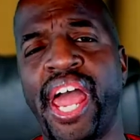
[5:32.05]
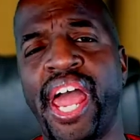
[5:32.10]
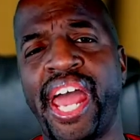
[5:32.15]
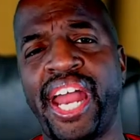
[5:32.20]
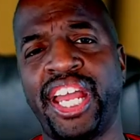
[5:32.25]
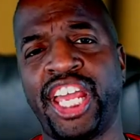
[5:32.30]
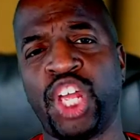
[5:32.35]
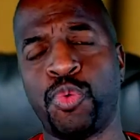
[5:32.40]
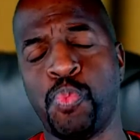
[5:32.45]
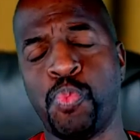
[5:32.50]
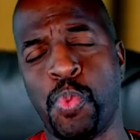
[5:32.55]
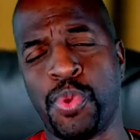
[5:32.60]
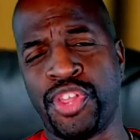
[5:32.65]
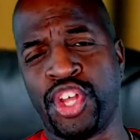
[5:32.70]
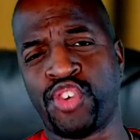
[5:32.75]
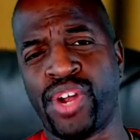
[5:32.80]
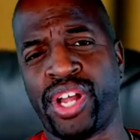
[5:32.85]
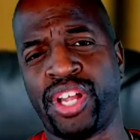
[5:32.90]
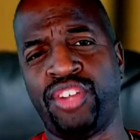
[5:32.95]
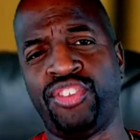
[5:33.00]
and against what they're
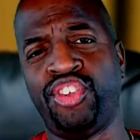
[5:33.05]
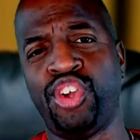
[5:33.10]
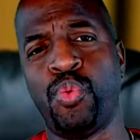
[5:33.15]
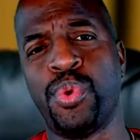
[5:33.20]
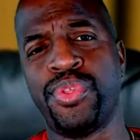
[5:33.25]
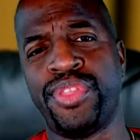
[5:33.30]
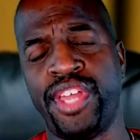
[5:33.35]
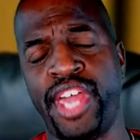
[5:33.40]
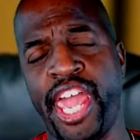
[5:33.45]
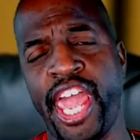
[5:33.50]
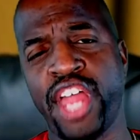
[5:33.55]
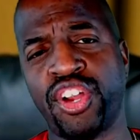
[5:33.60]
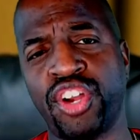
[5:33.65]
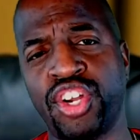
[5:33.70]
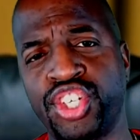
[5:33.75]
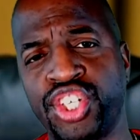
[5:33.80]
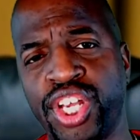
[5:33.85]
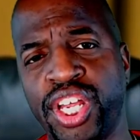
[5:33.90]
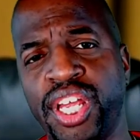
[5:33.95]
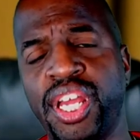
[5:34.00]
trying to do with
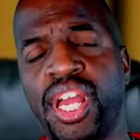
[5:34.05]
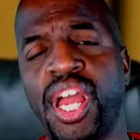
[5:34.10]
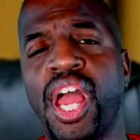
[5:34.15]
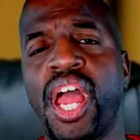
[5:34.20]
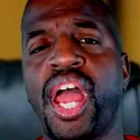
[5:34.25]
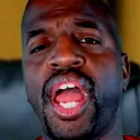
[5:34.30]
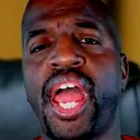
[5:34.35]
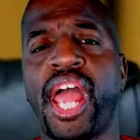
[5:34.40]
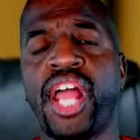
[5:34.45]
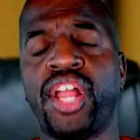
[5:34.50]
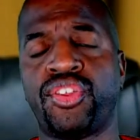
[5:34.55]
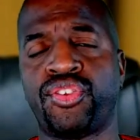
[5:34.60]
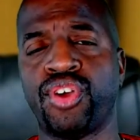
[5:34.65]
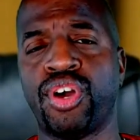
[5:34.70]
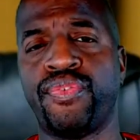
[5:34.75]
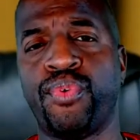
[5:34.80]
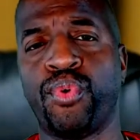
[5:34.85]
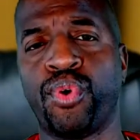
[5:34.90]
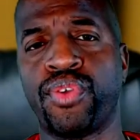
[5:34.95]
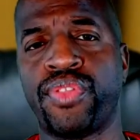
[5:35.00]
energy and so
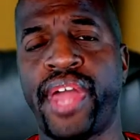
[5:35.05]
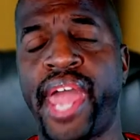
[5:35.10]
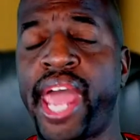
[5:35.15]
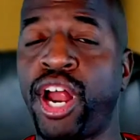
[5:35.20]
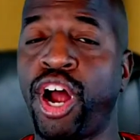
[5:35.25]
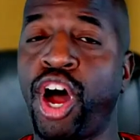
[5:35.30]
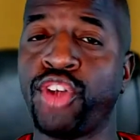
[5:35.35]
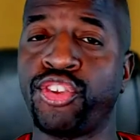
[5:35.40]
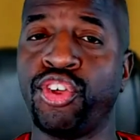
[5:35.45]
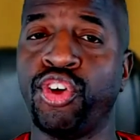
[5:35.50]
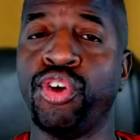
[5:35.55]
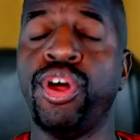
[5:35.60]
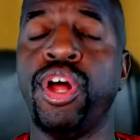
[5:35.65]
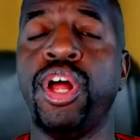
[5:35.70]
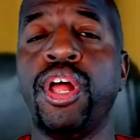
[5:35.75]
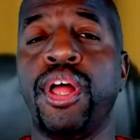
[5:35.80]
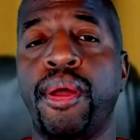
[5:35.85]
forth, and also